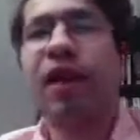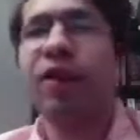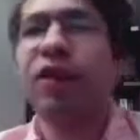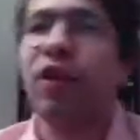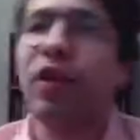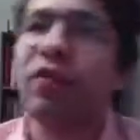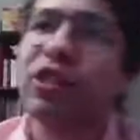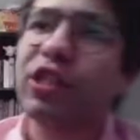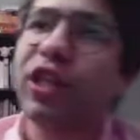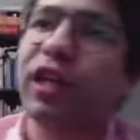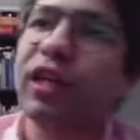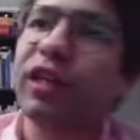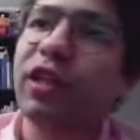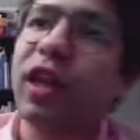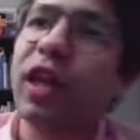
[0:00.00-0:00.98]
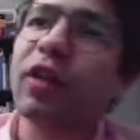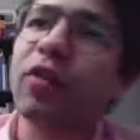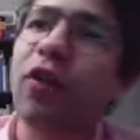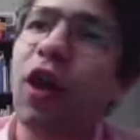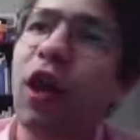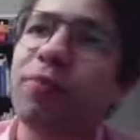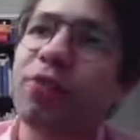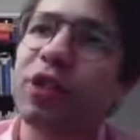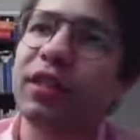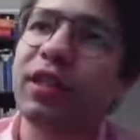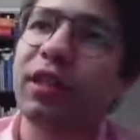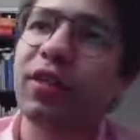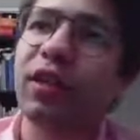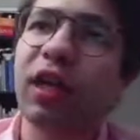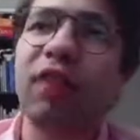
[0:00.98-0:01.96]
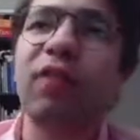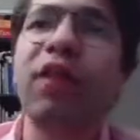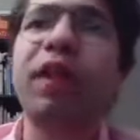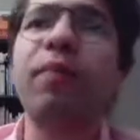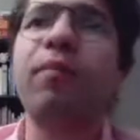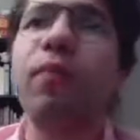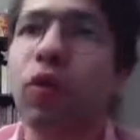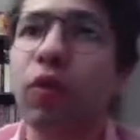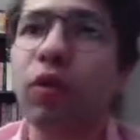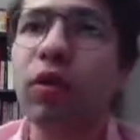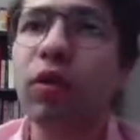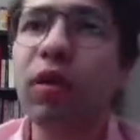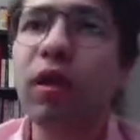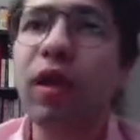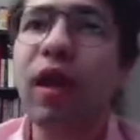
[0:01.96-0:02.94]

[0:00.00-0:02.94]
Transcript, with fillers: And then you have a slightly lighter object here, kind of like a moon,